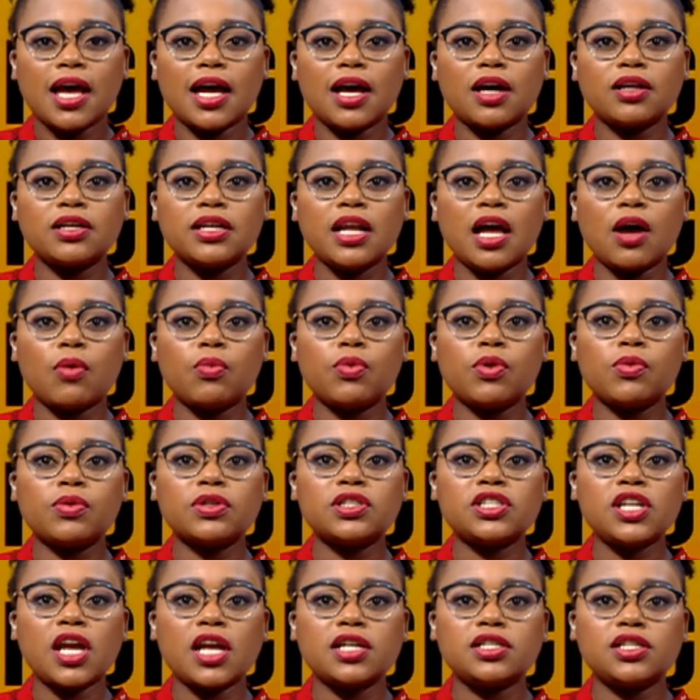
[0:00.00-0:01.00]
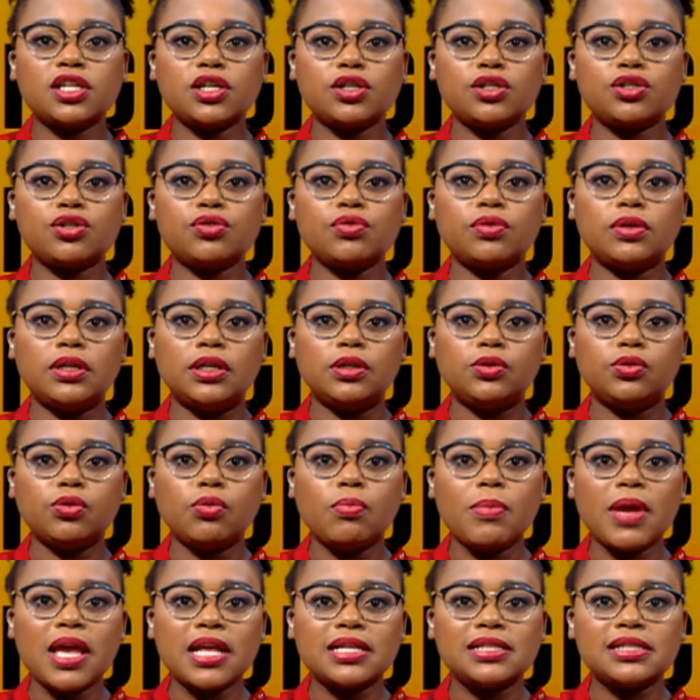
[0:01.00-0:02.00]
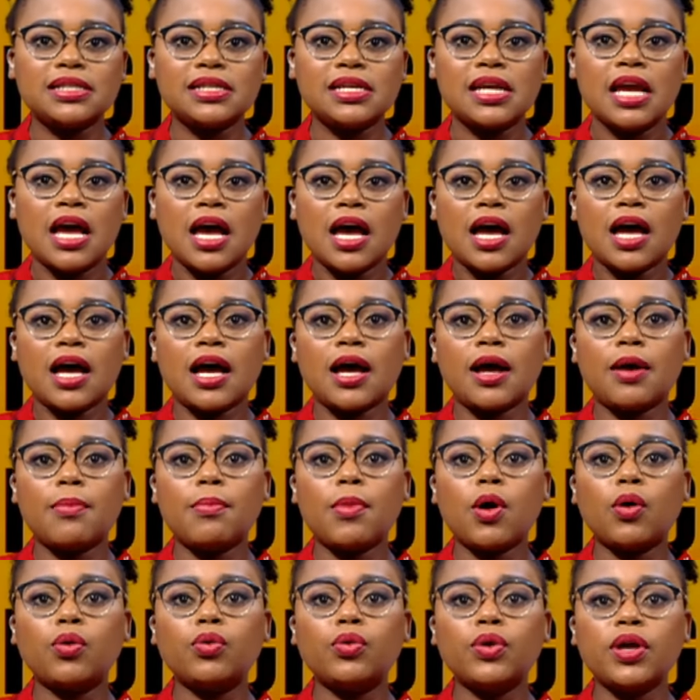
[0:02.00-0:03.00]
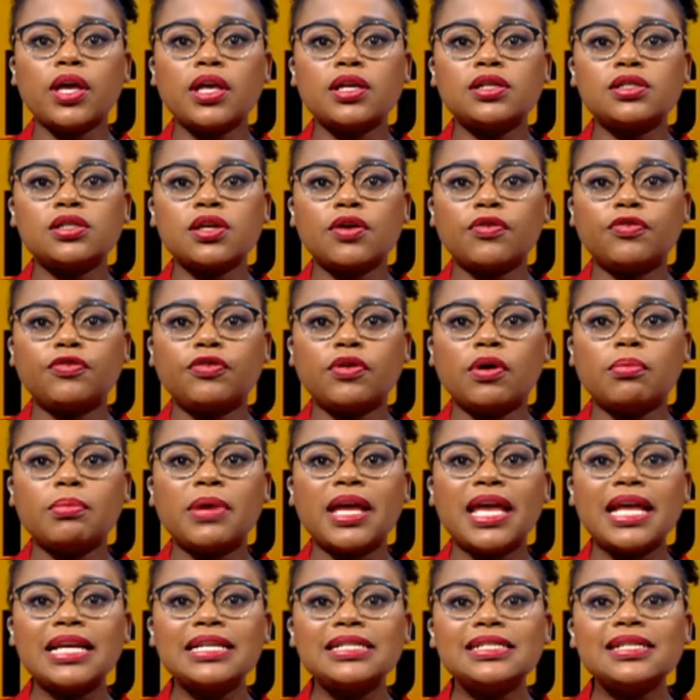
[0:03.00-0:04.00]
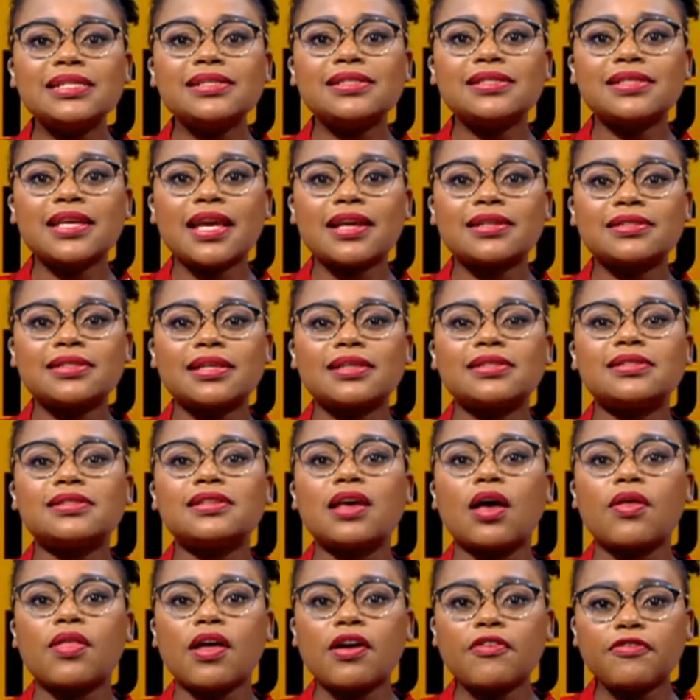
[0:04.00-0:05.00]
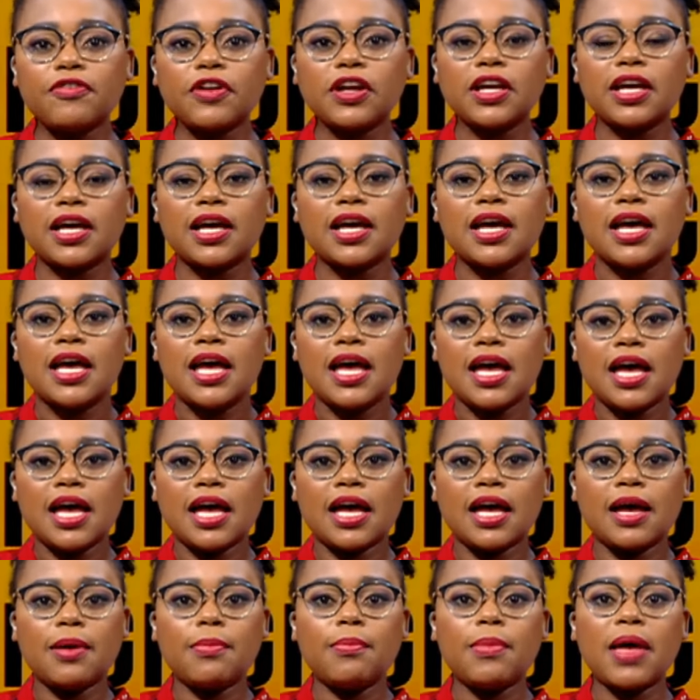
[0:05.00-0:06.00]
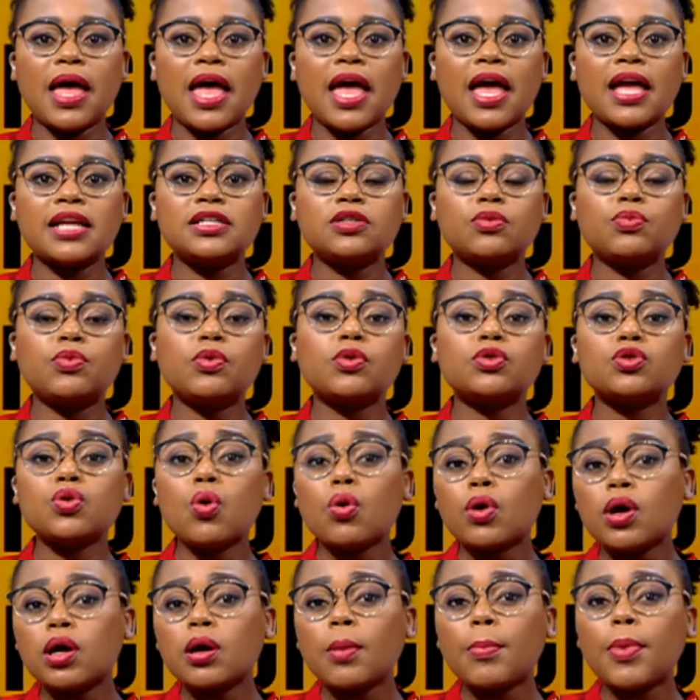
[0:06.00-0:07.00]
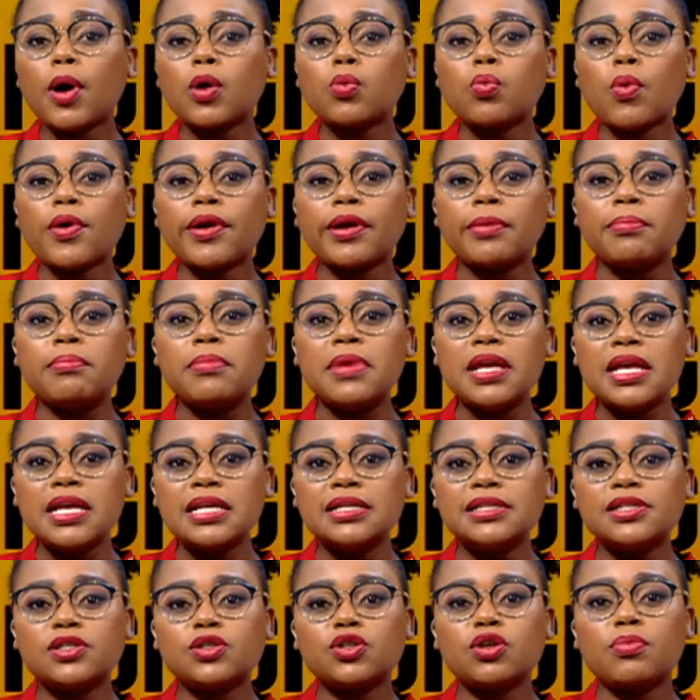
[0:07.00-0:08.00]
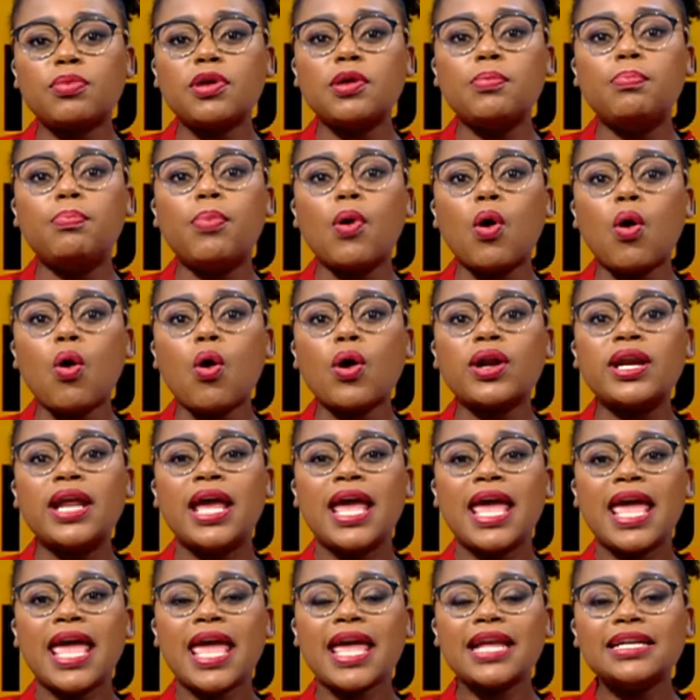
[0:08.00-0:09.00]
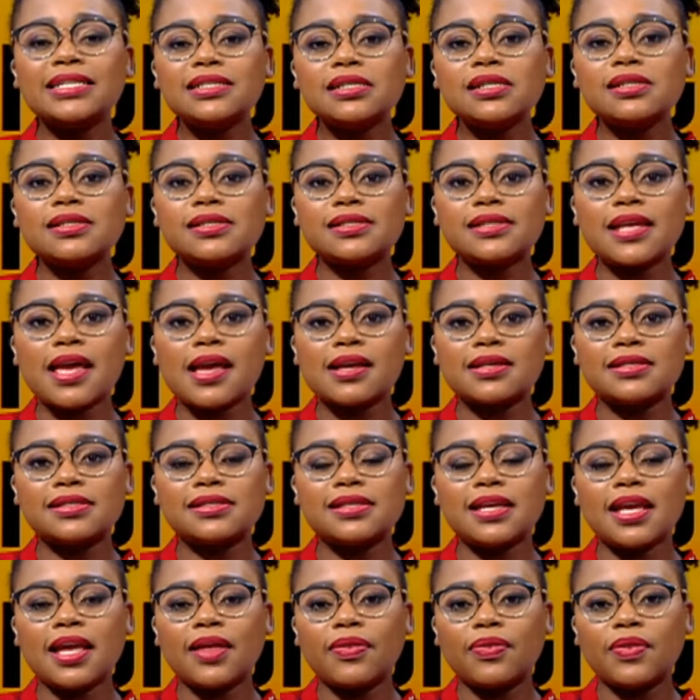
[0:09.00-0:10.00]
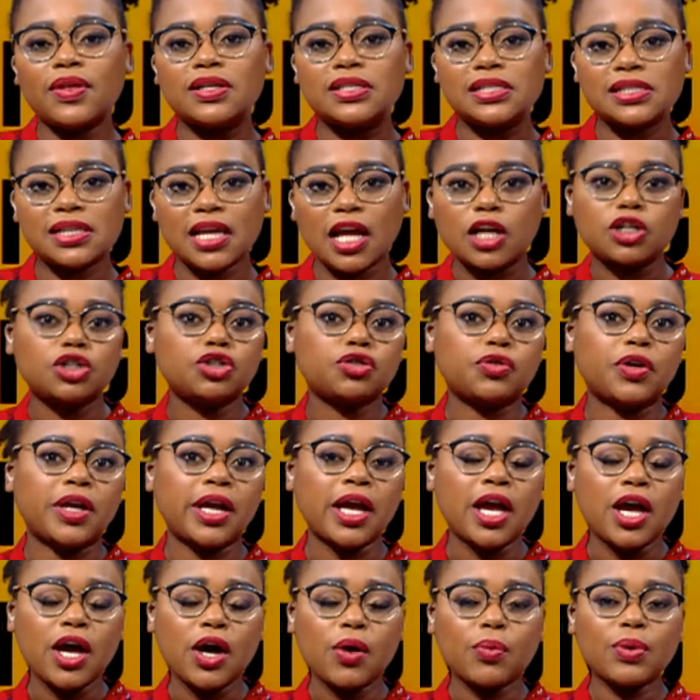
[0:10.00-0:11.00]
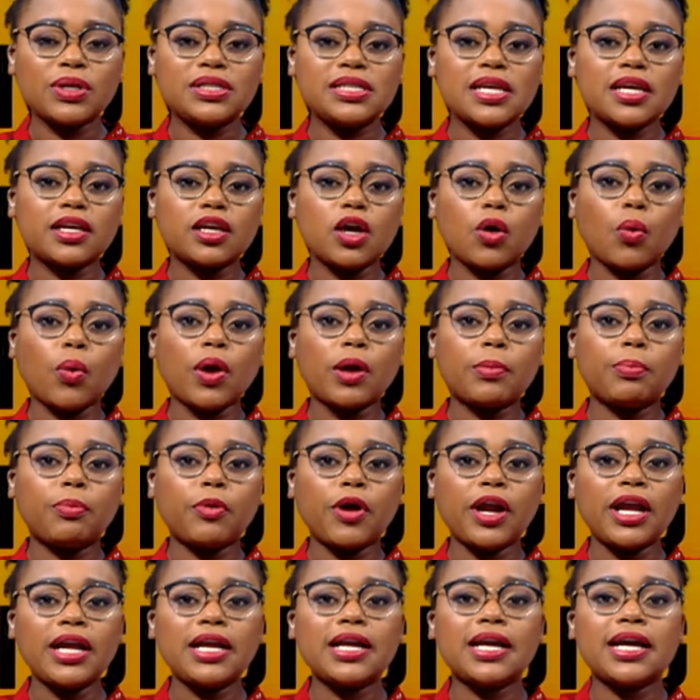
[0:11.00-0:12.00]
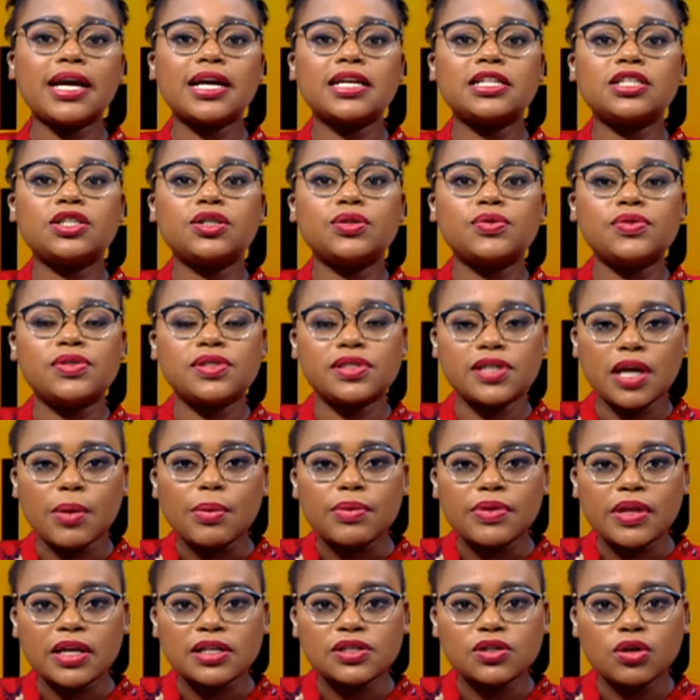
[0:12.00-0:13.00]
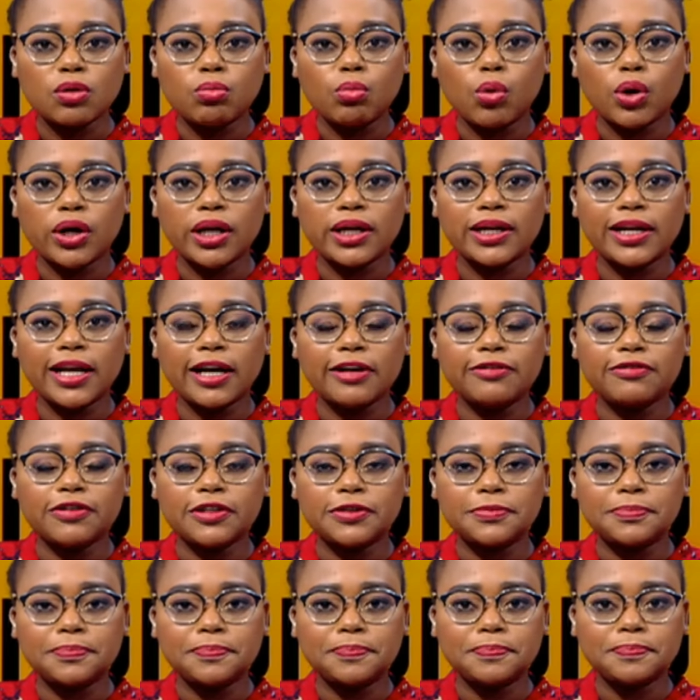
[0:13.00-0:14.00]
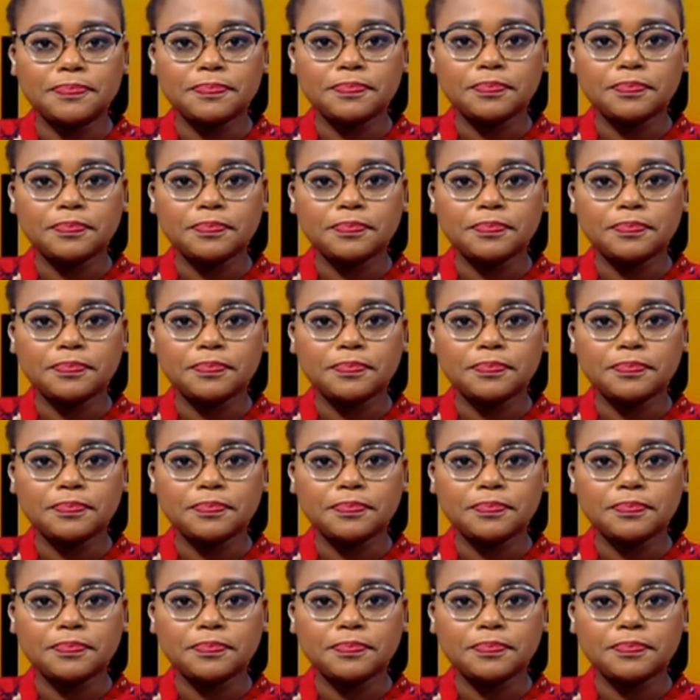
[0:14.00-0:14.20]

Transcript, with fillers: now, we were chatting to Keitumetse, um, who is from Intersex South Africa, um, and we were talking about what it means to be born intersex in this country. We take a quick break. Uh, do stay with us on Morning Live.